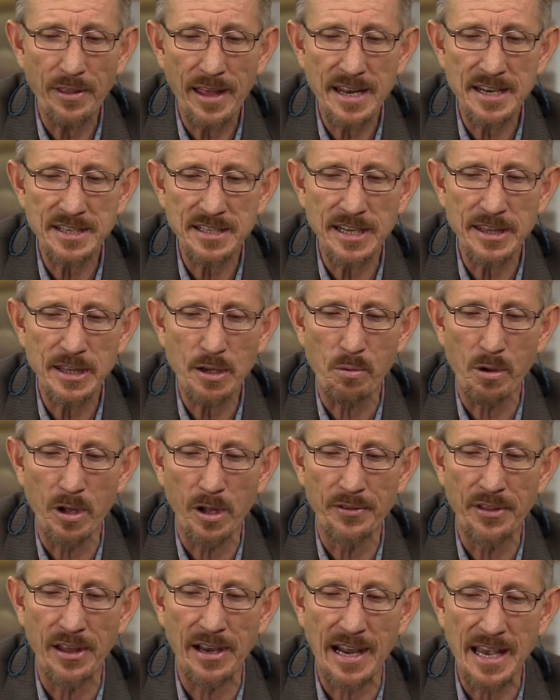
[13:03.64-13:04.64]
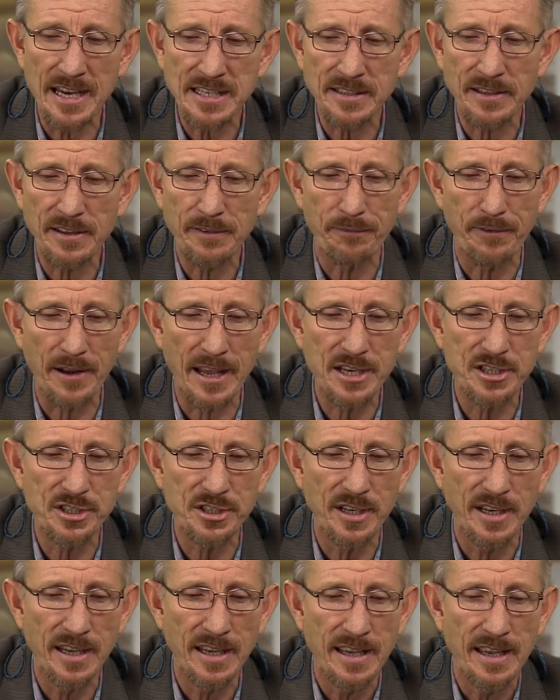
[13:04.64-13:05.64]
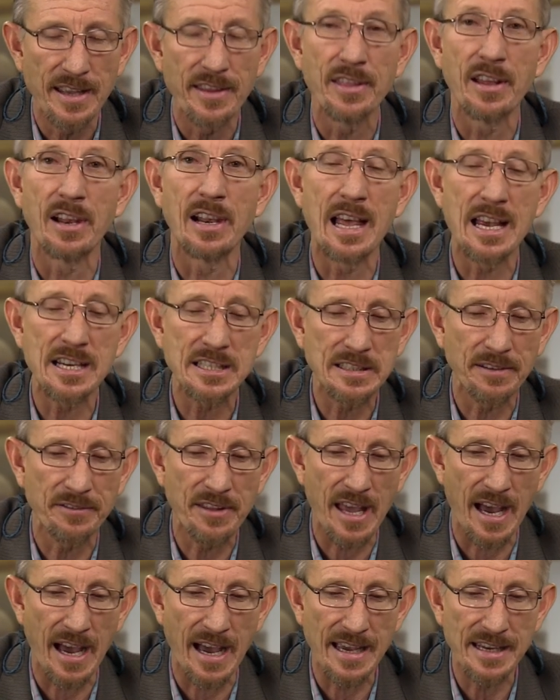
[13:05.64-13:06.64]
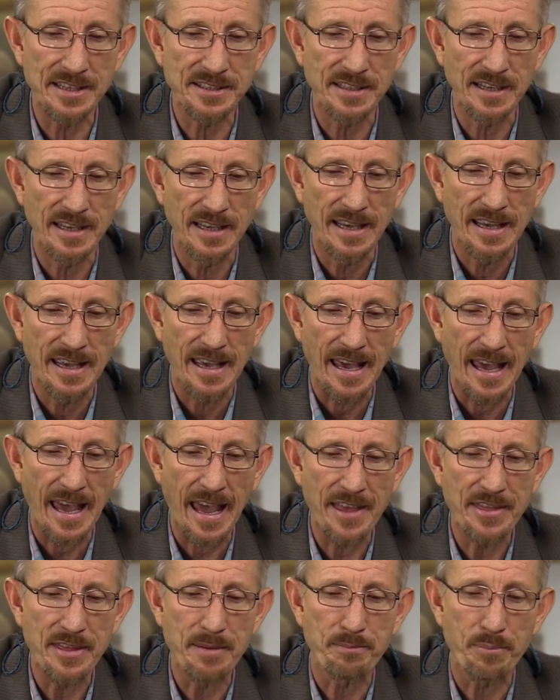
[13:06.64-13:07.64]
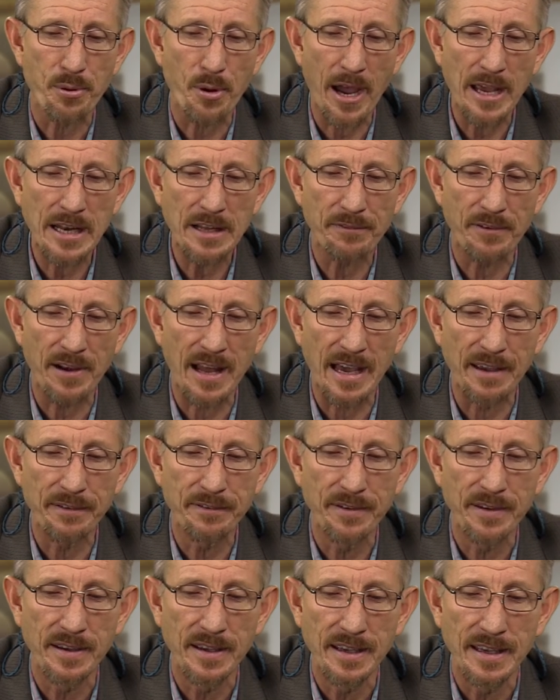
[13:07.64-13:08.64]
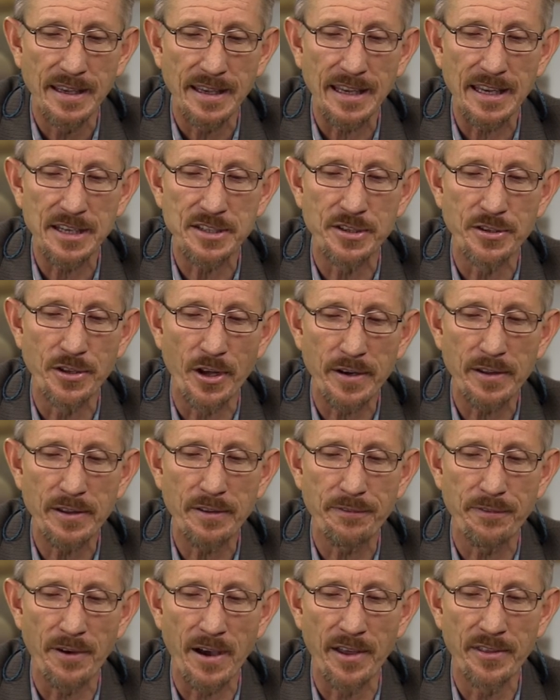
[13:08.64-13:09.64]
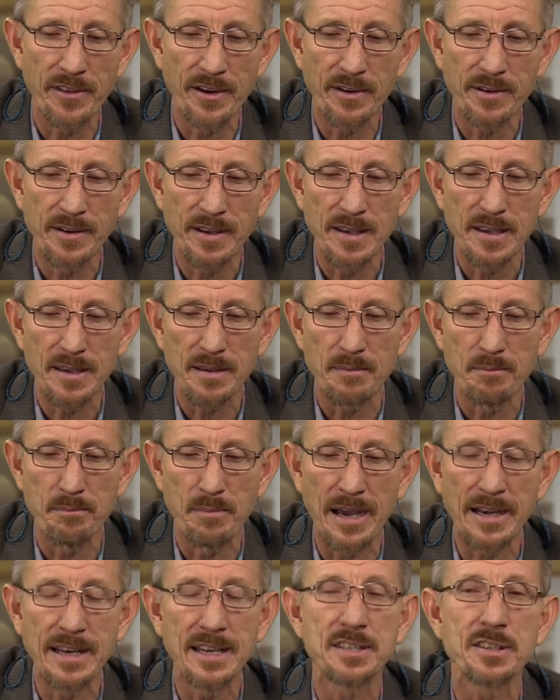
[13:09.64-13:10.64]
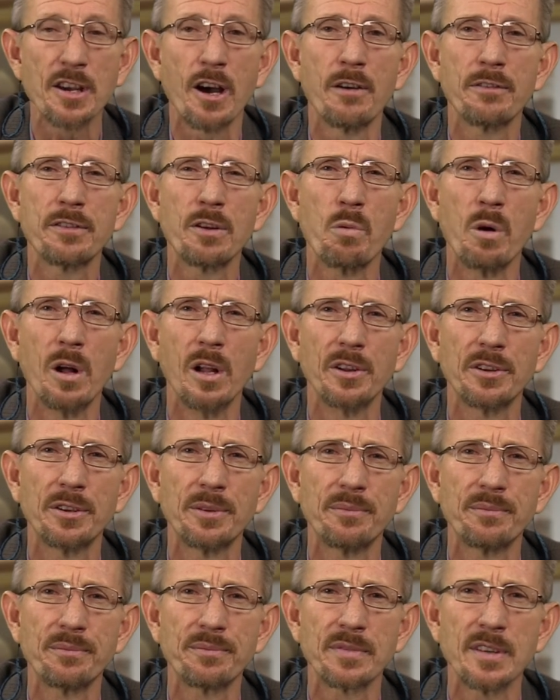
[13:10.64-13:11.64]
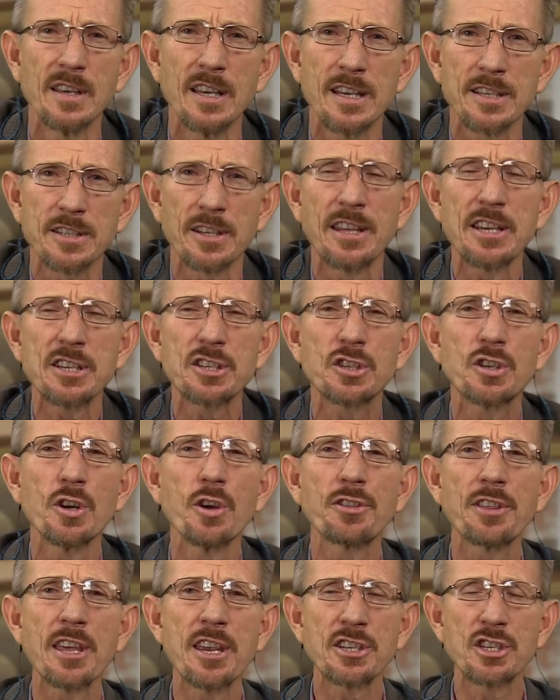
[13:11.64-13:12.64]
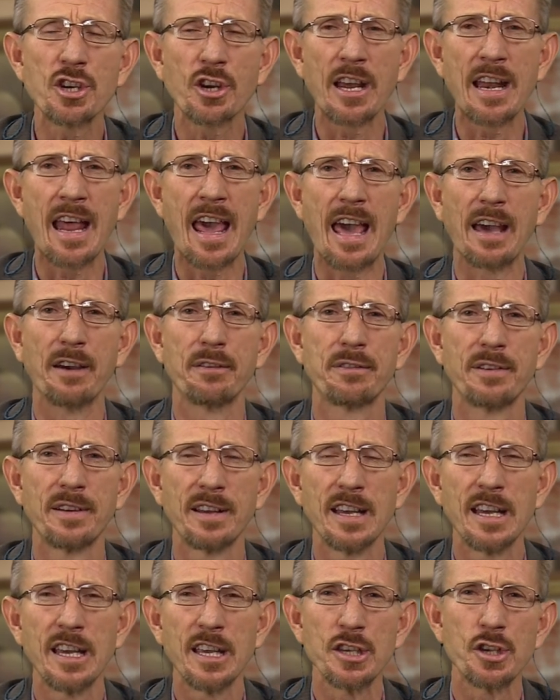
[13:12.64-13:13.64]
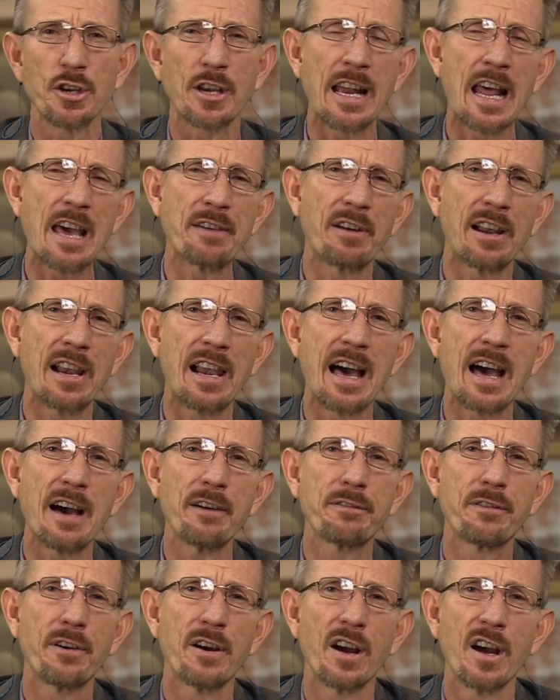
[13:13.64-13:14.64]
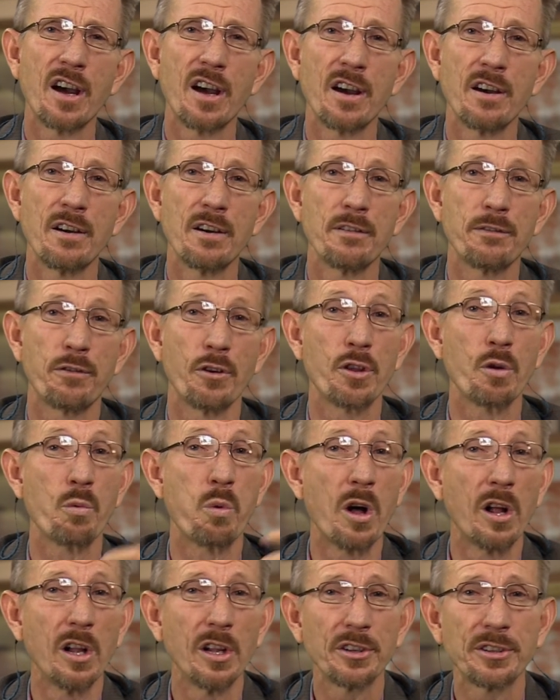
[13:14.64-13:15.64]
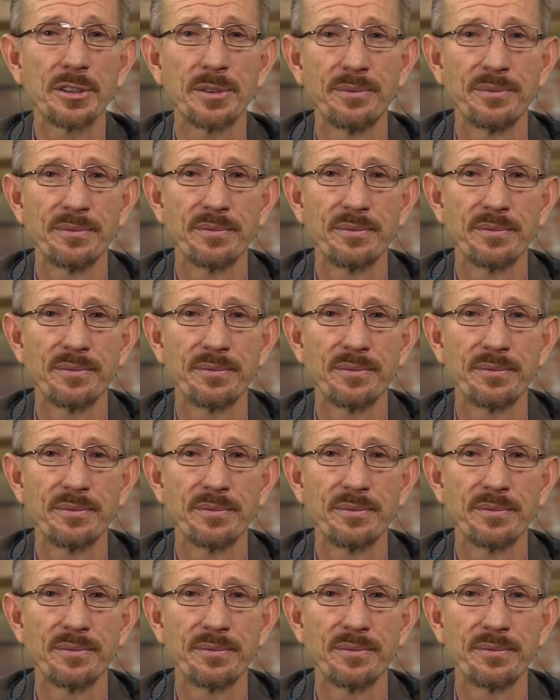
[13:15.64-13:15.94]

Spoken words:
that is in the world, the lust of the flesh, the lust of the eyes, and the pride of life, is not of the Father, but it's of the world. So there's two things you can have. You can have a love for the world,